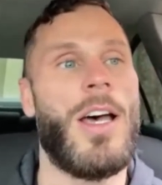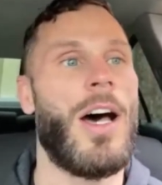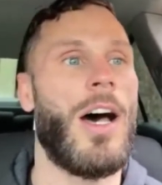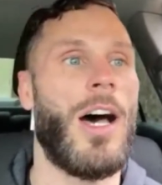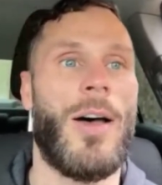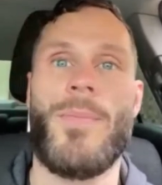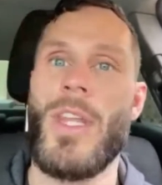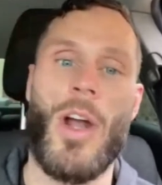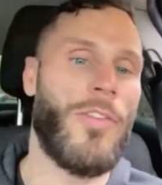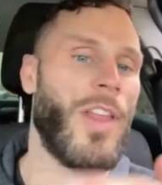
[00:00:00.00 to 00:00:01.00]

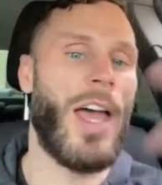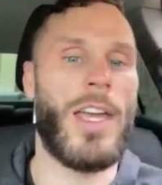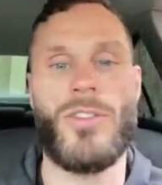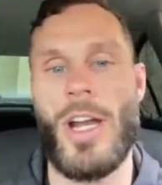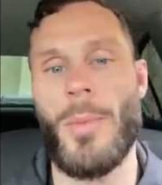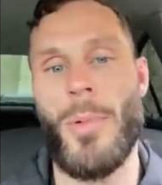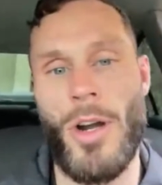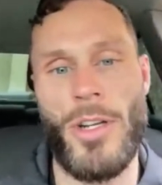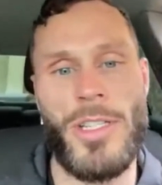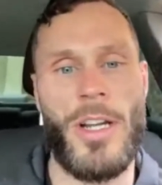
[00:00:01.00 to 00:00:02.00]
You know, I fly in training
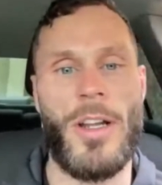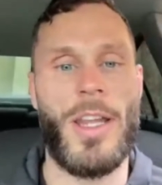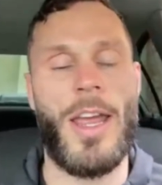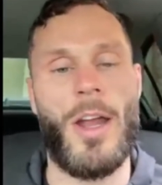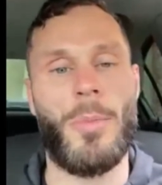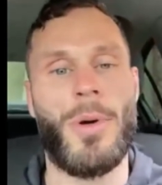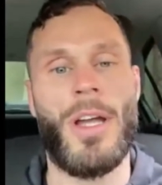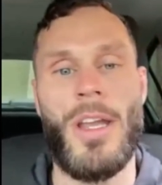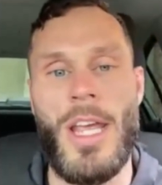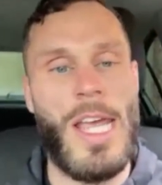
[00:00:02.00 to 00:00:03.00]
partners here and there, but